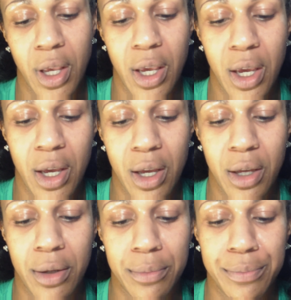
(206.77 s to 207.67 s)

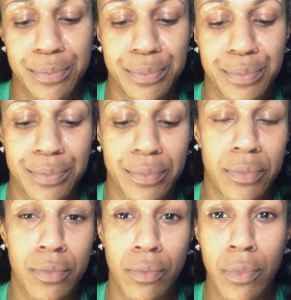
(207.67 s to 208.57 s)
and
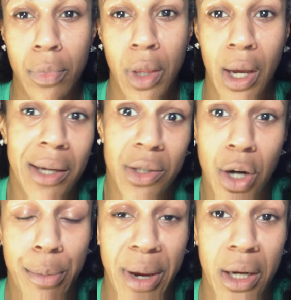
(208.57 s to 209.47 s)
I just
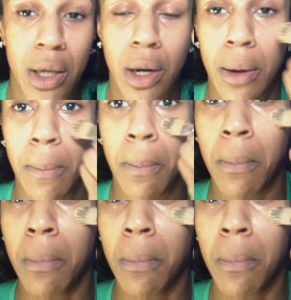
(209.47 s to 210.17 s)
start painting it on,